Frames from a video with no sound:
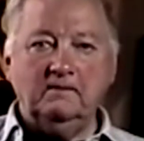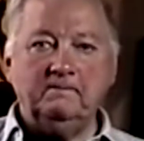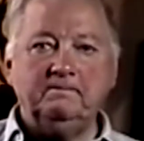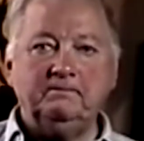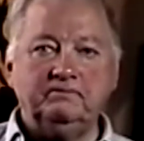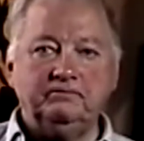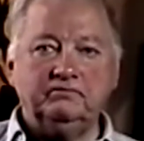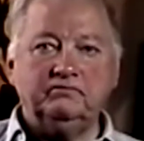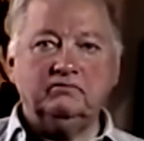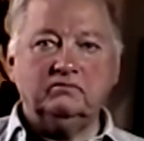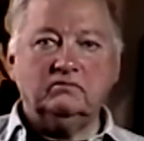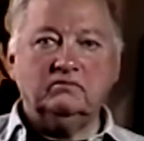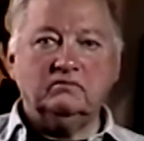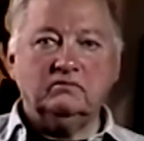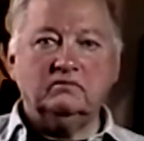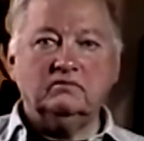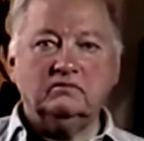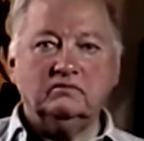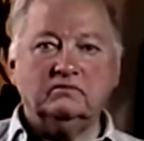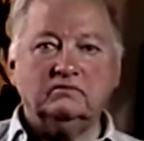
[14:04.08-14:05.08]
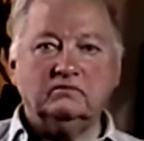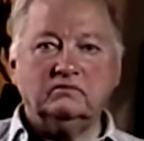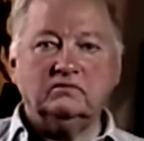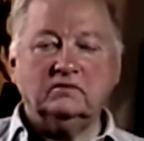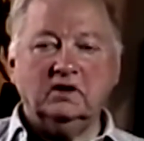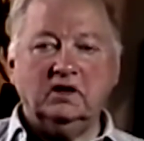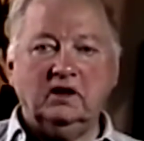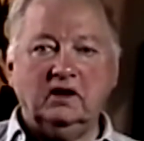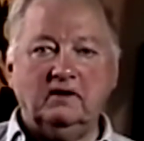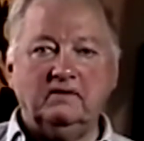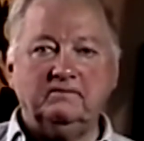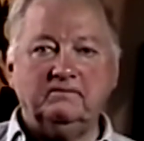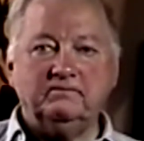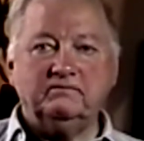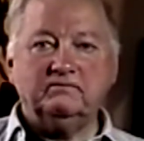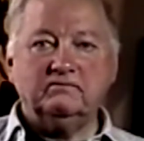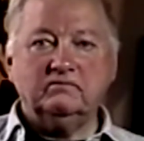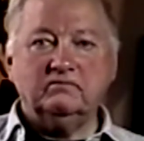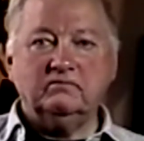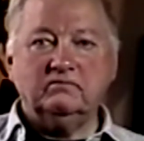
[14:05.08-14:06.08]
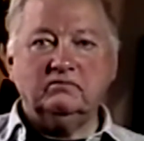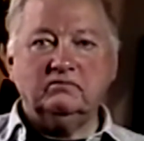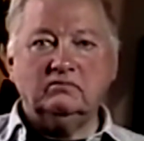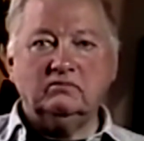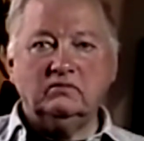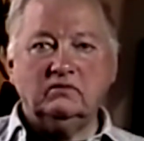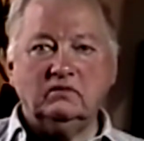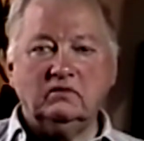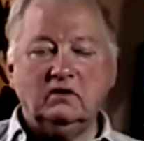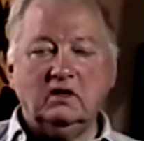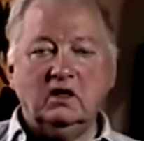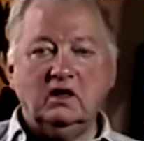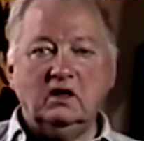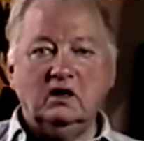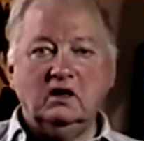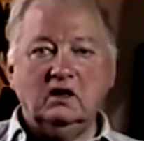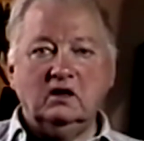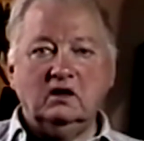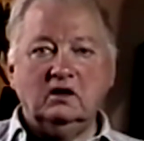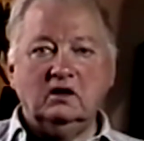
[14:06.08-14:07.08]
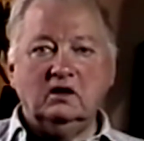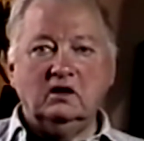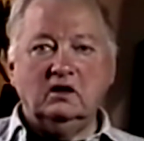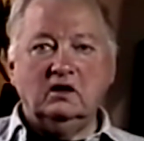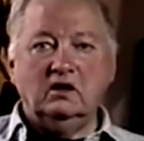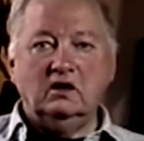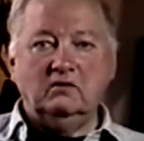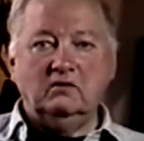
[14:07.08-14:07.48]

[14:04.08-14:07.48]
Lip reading: But you really don't know what's going on.